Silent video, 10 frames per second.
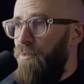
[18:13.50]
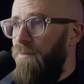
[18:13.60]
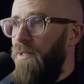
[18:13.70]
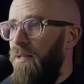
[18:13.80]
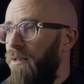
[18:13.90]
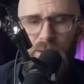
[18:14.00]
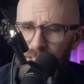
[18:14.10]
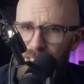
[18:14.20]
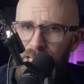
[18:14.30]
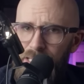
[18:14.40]
moved on a
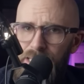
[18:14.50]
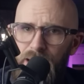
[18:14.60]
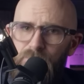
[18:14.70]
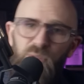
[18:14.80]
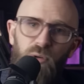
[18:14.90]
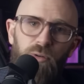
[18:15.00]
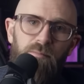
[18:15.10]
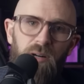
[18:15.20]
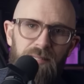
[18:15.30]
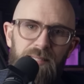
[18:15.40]
lot since then. All
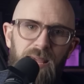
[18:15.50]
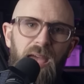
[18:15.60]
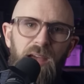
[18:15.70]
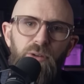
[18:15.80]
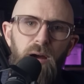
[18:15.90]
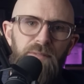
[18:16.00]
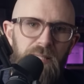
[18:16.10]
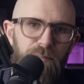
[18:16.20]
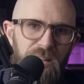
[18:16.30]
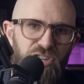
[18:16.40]
modern-day aircraft are
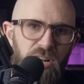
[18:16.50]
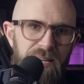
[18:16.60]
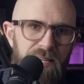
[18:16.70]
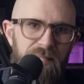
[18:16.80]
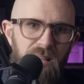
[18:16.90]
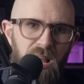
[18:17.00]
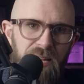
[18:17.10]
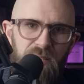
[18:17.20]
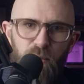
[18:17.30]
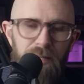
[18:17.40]
specially
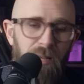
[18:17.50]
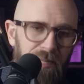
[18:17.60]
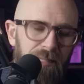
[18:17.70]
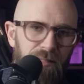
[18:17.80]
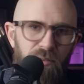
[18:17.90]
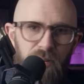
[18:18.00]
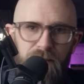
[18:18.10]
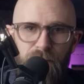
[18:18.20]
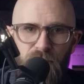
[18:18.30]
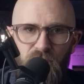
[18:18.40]
designed with lightning strikes in